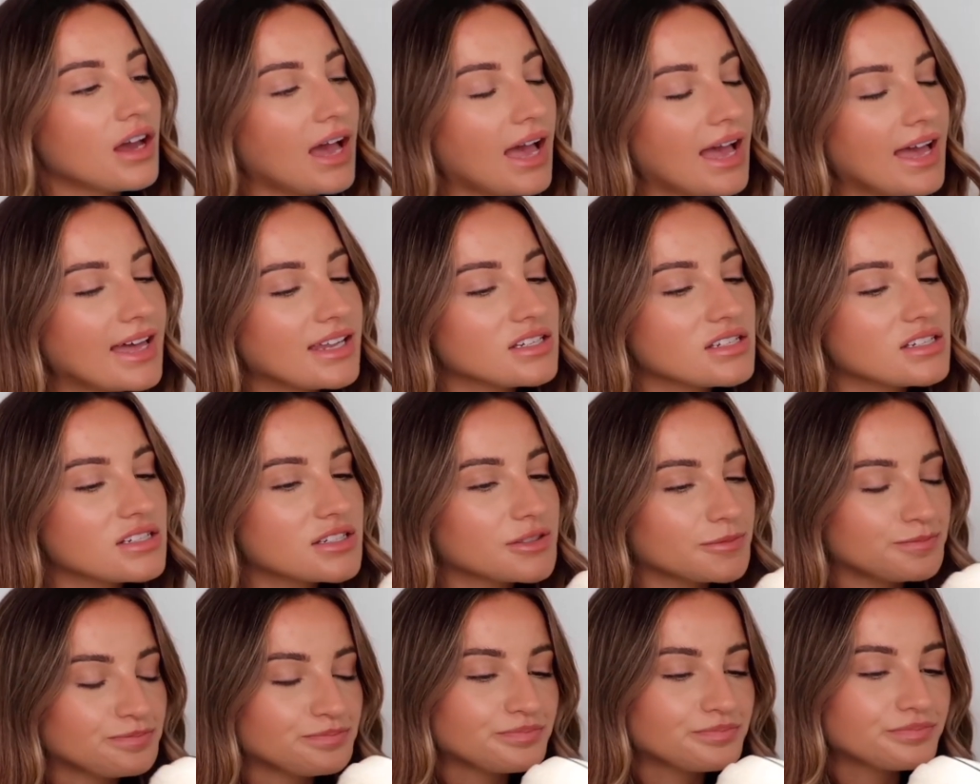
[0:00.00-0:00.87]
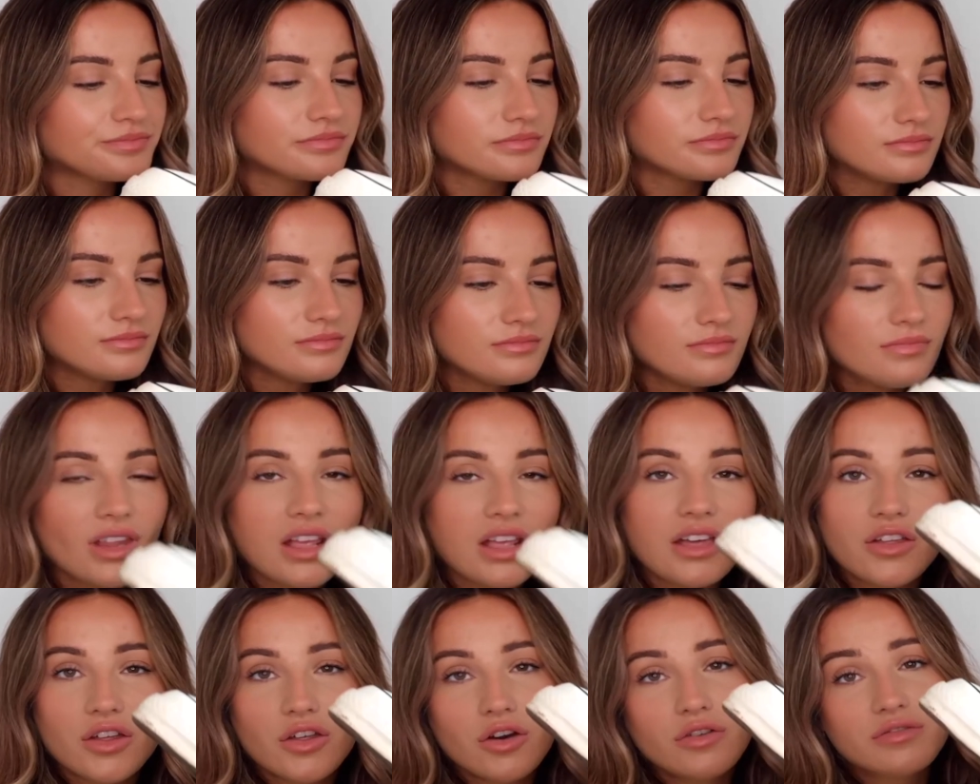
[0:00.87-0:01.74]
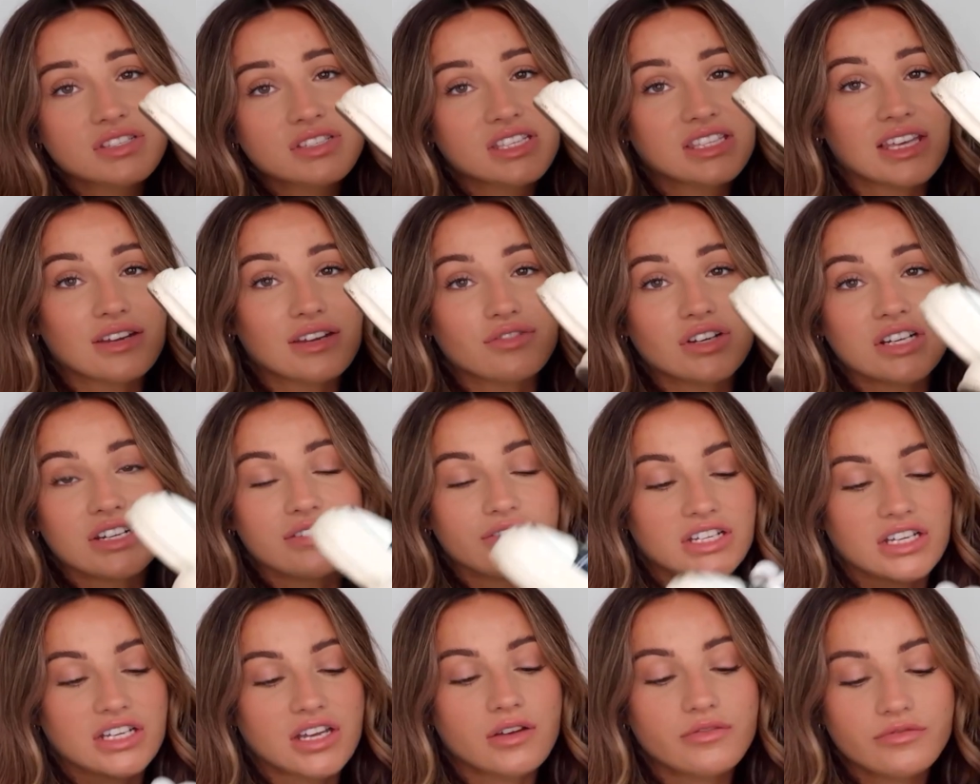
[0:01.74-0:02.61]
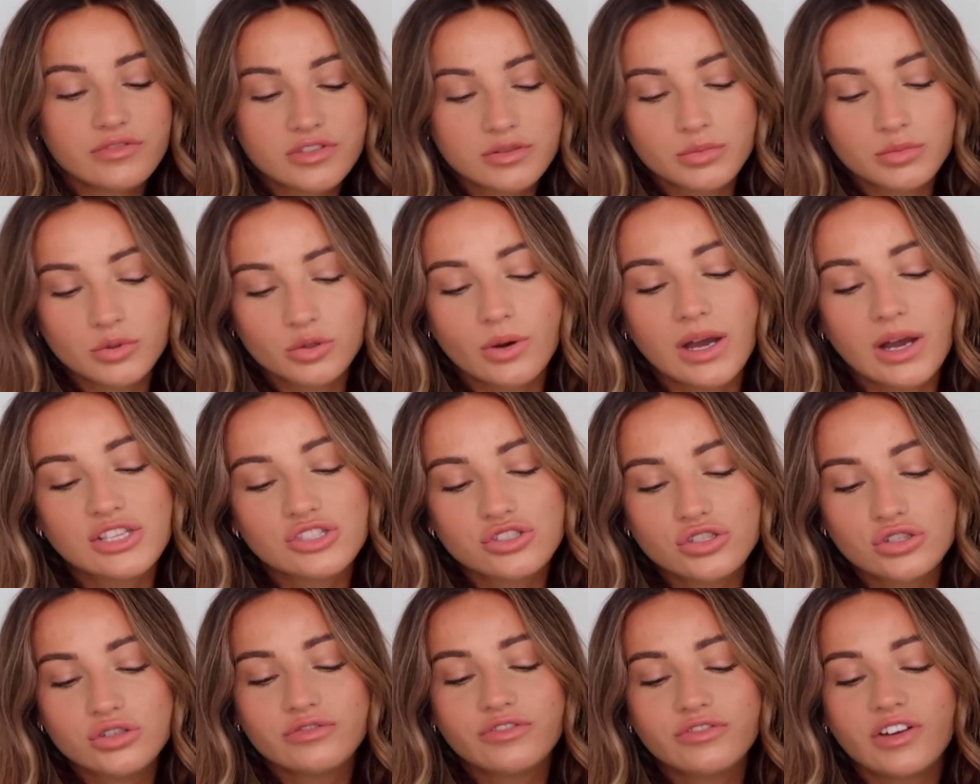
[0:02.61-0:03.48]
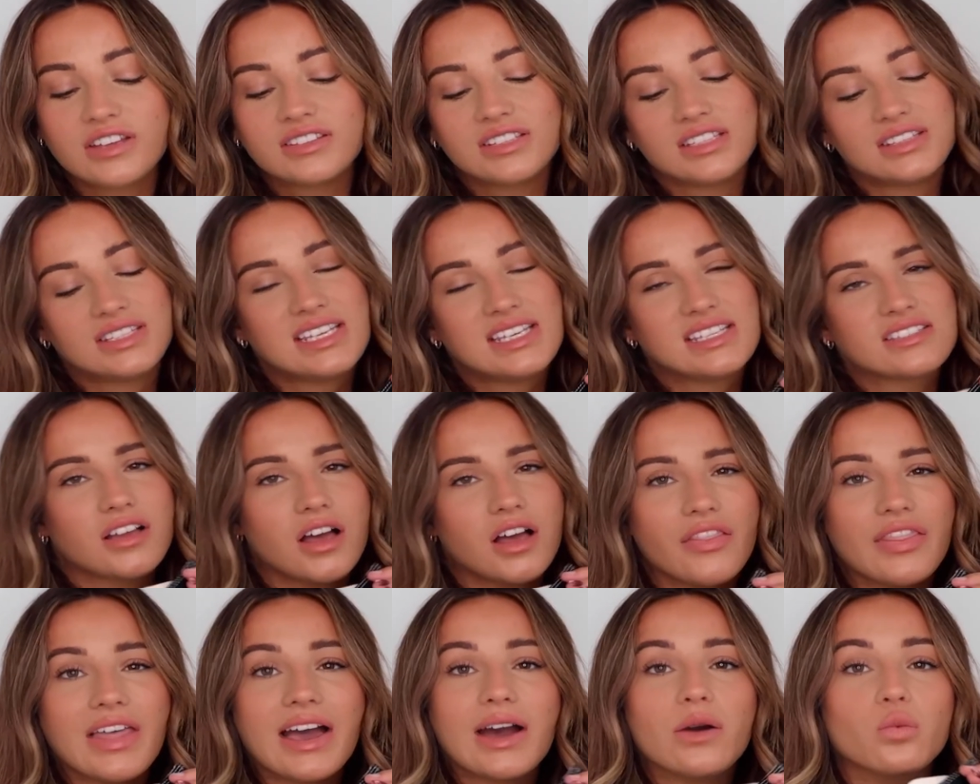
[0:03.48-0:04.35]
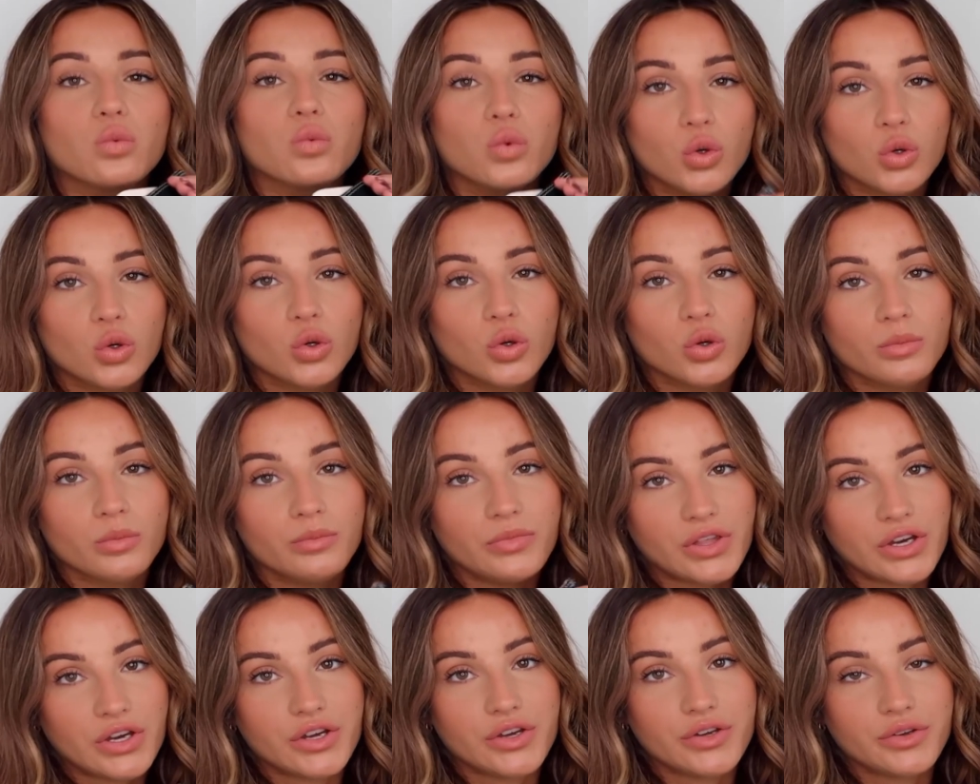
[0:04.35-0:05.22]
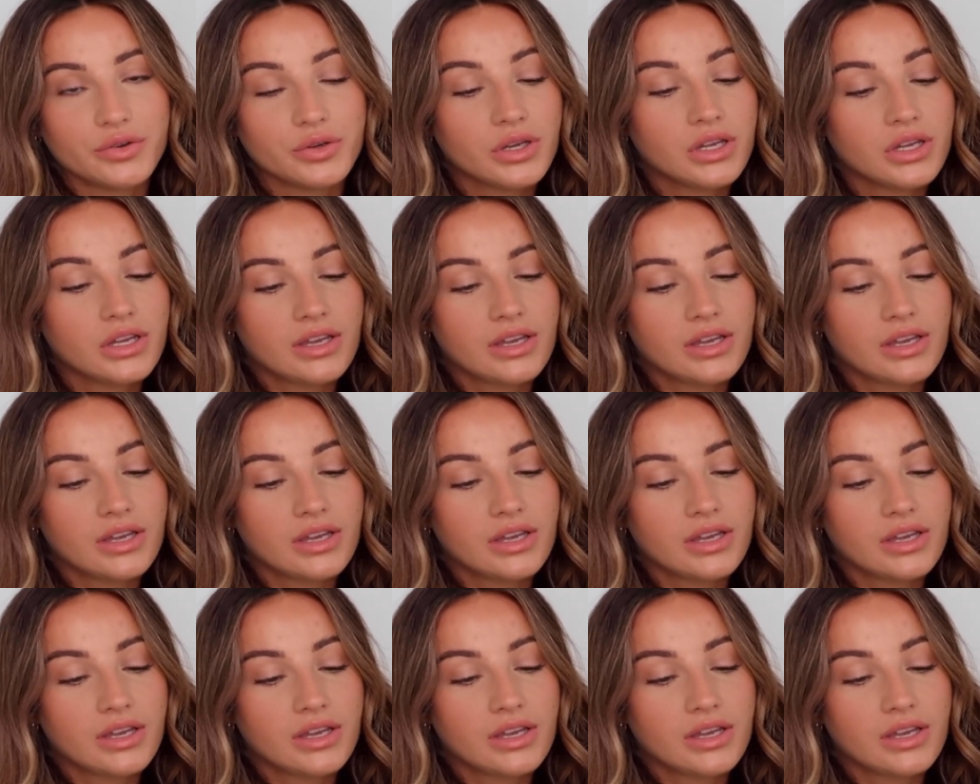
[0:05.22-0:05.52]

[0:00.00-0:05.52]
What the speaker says: and obviously they're really, really comfortable. I do find that these aren't that warm though.